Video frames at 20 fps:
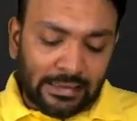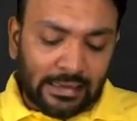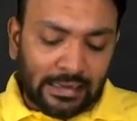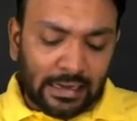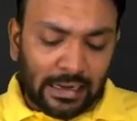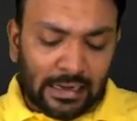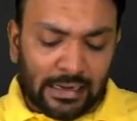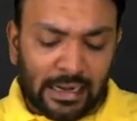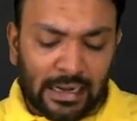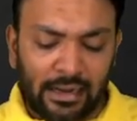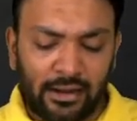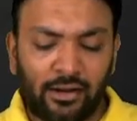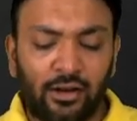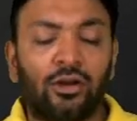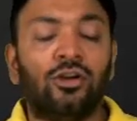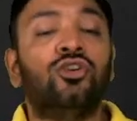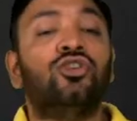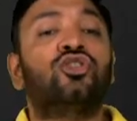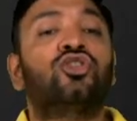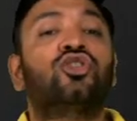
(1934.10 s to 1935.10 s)
credit
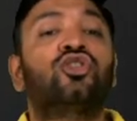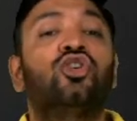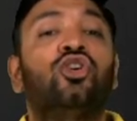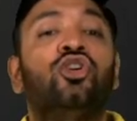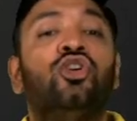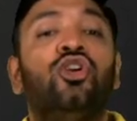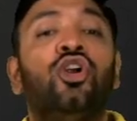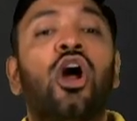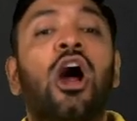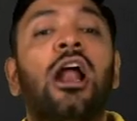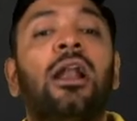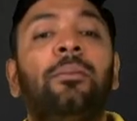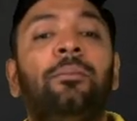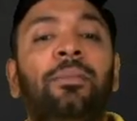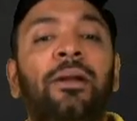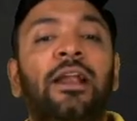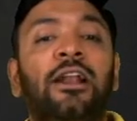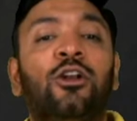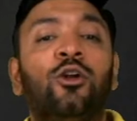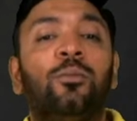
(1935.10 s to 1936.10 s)
should not
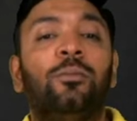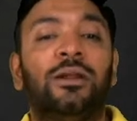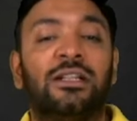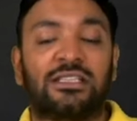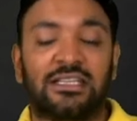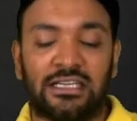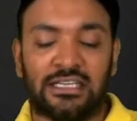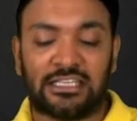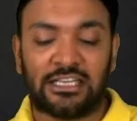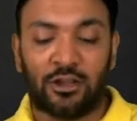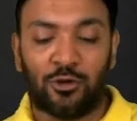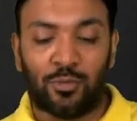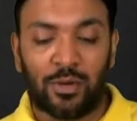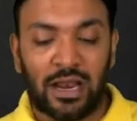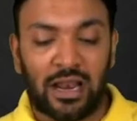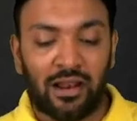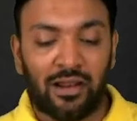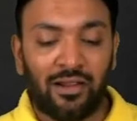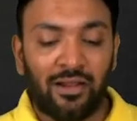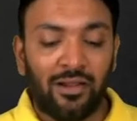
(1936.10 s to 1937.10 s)
be to bills
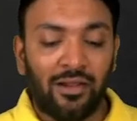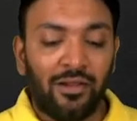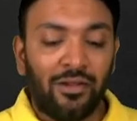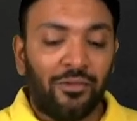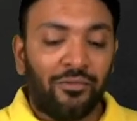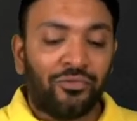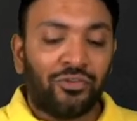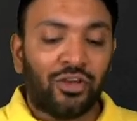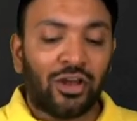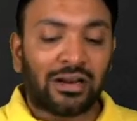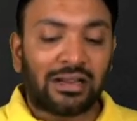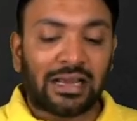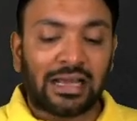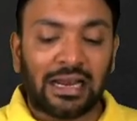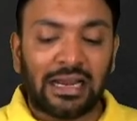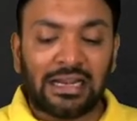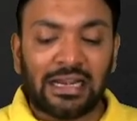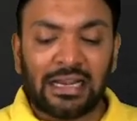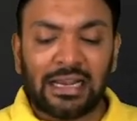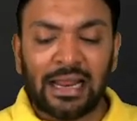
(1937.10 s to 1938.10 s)
receivable. Your
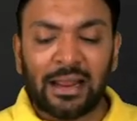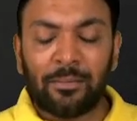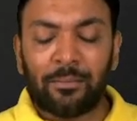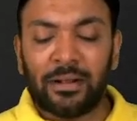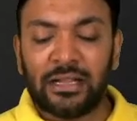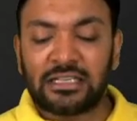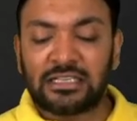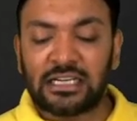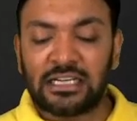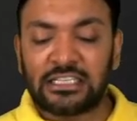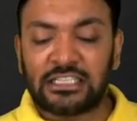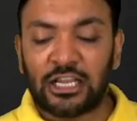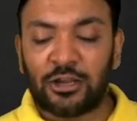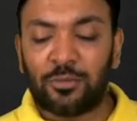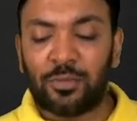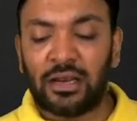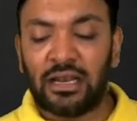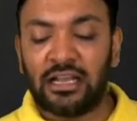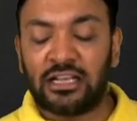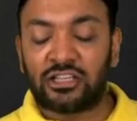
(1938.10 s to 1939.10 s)
crediting bills
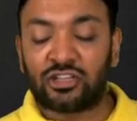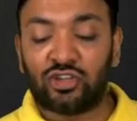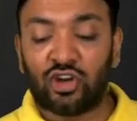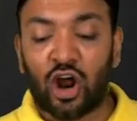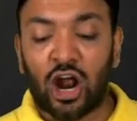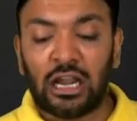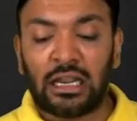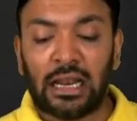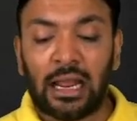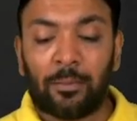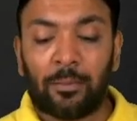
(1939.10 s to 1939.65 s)
receivable is not